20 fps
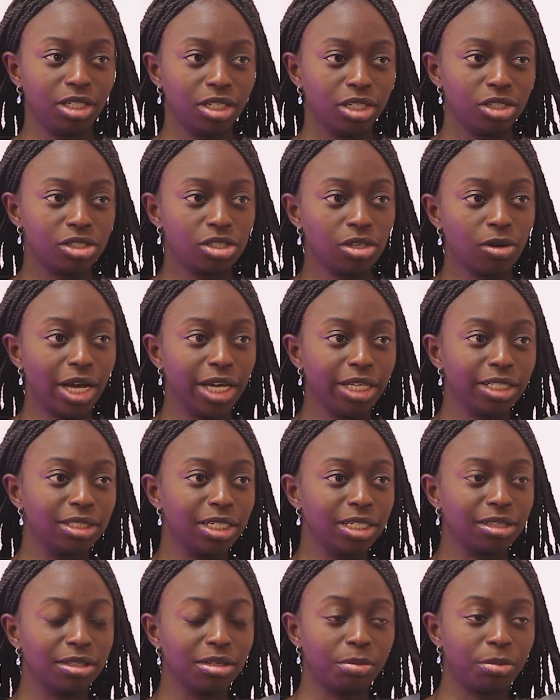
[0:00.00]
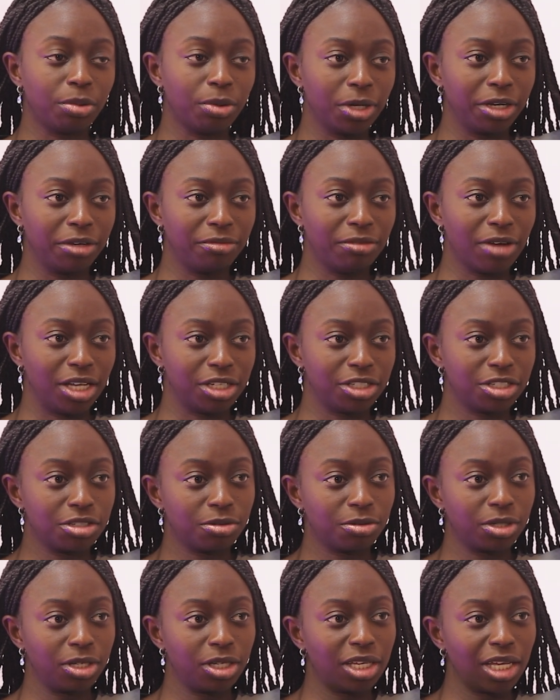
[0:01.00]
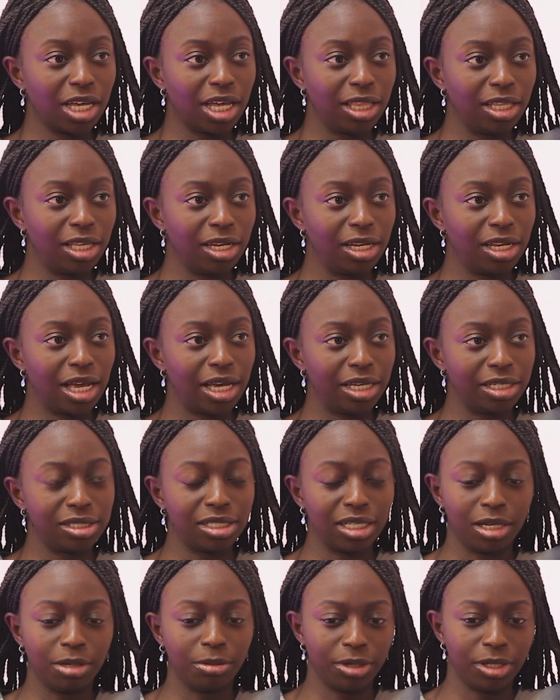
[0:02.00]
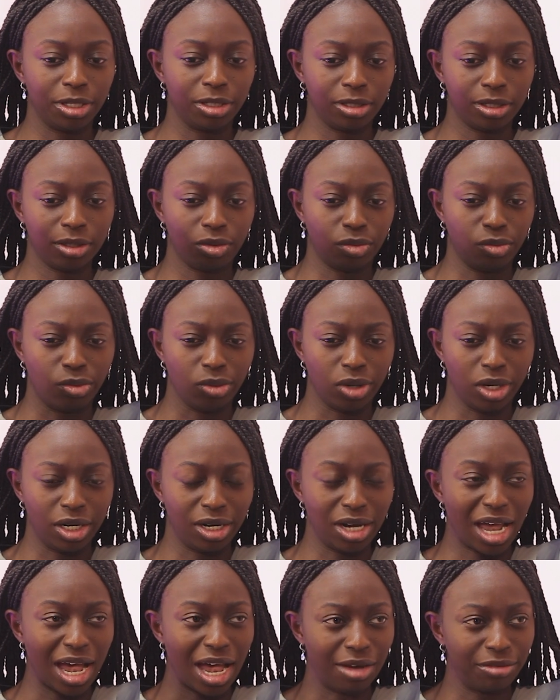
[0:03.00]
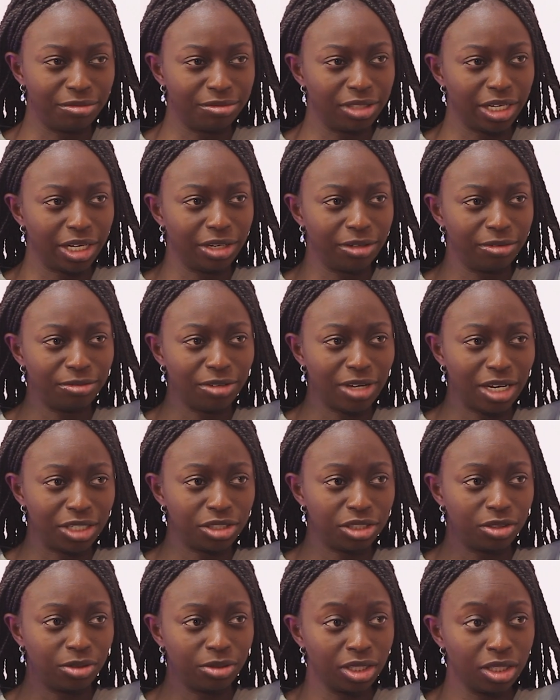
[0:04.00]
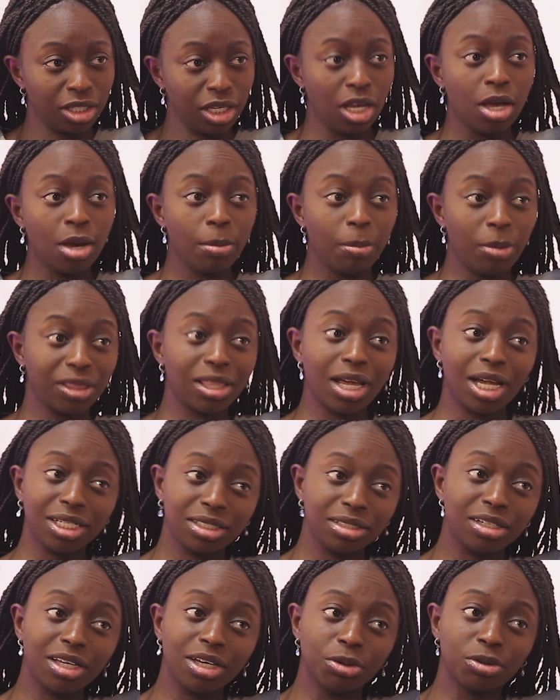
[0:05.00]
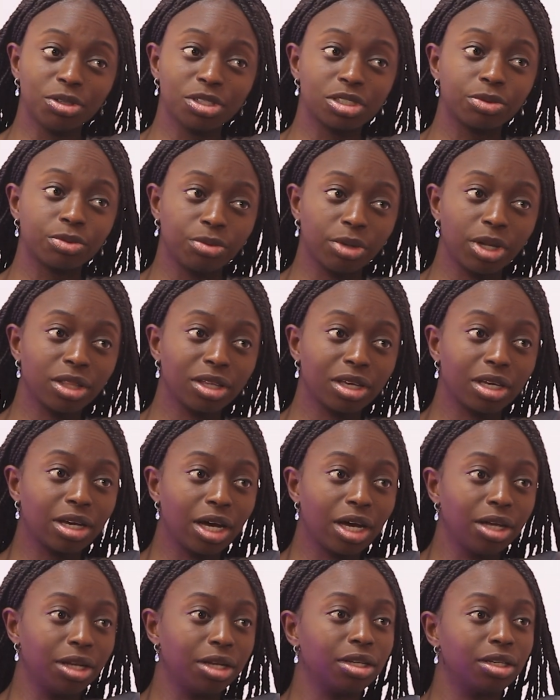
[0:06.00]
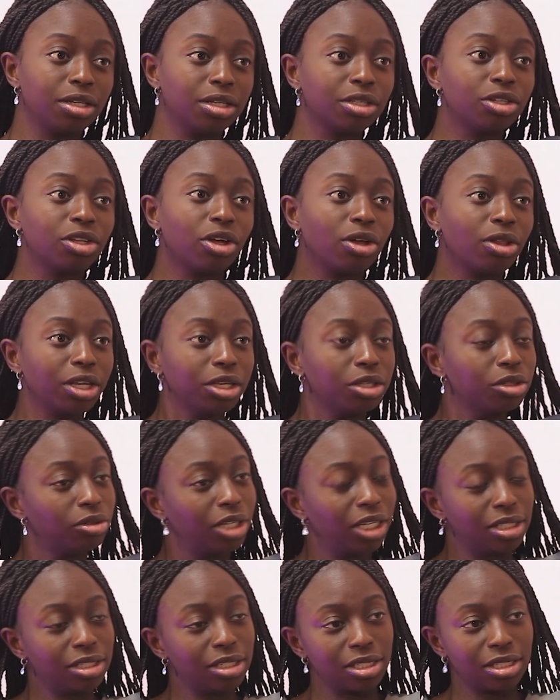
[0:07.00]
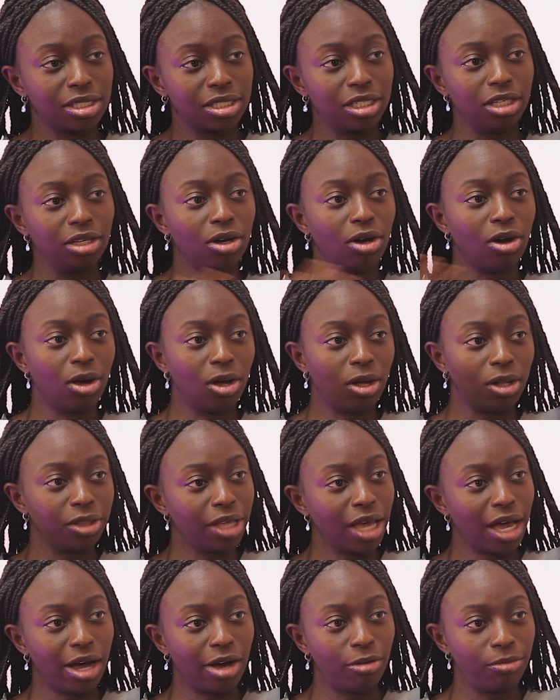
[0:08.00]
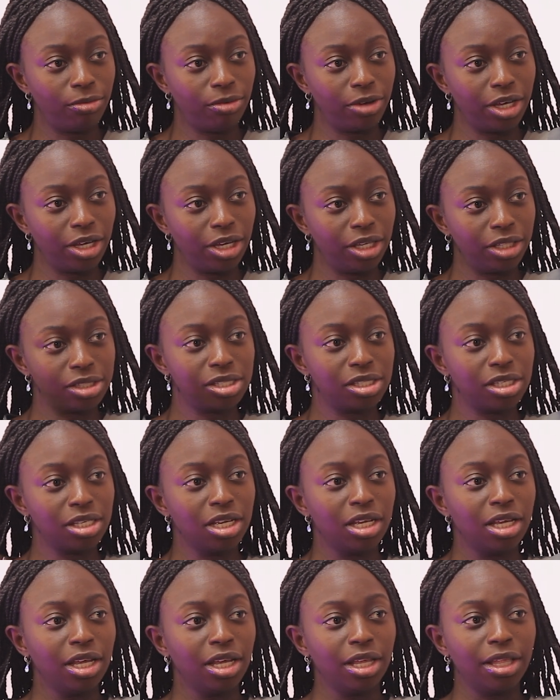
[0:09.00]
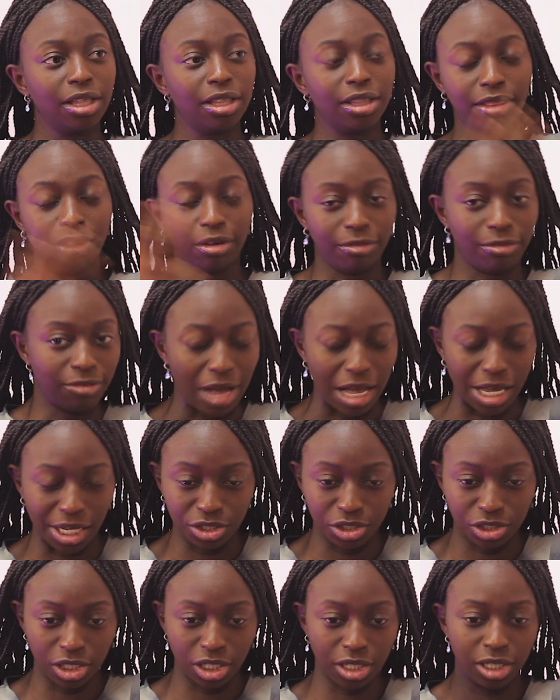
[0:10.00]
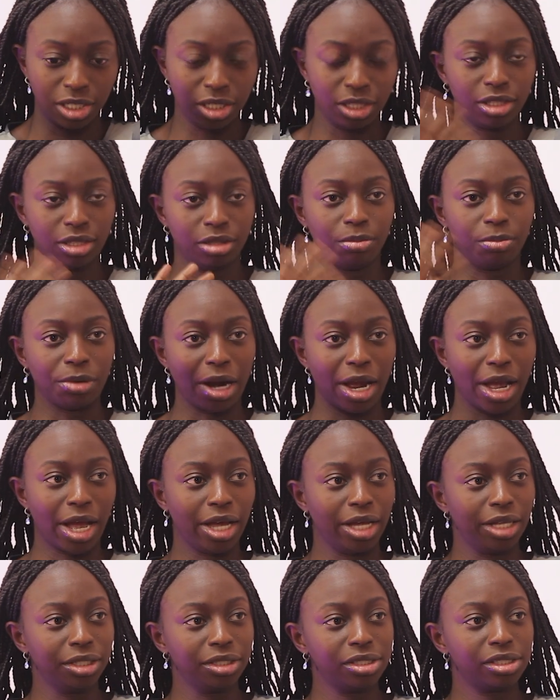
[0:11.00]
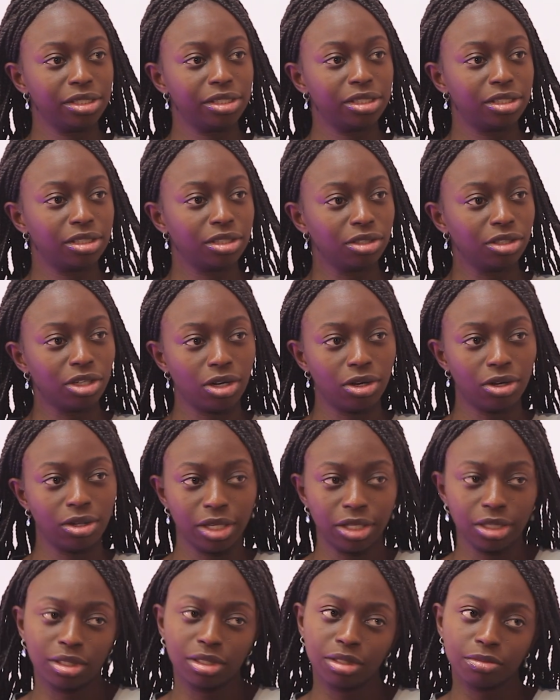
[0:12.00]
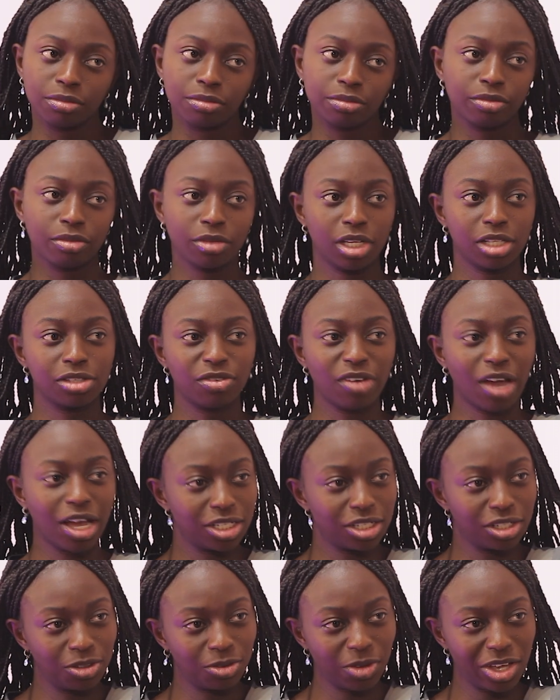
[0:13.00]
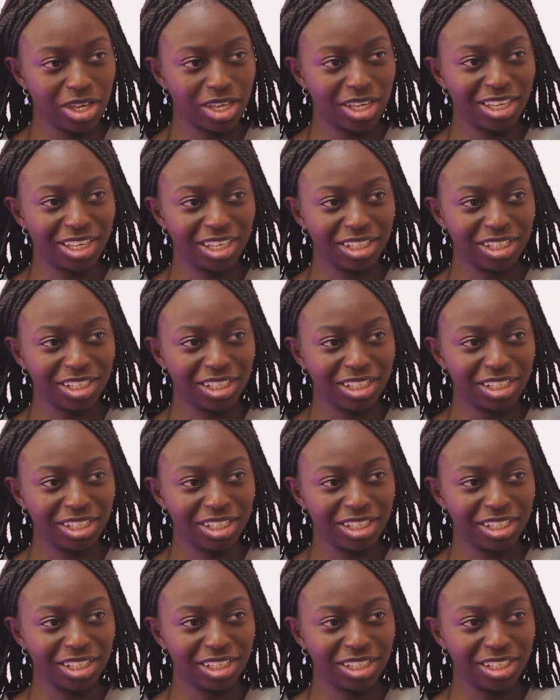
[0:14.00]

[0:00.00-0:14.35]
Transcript: Okay. So I did the pre-Fashion Week, and then I celebrated, like, one and a half day of Fashion Week. But that, it was really good, you know? Mm-hmm. Like, you get to see all the outfits, mm-hmm. the fashion, the brands, you know? Like, it's mm-hmm. Fashion Week.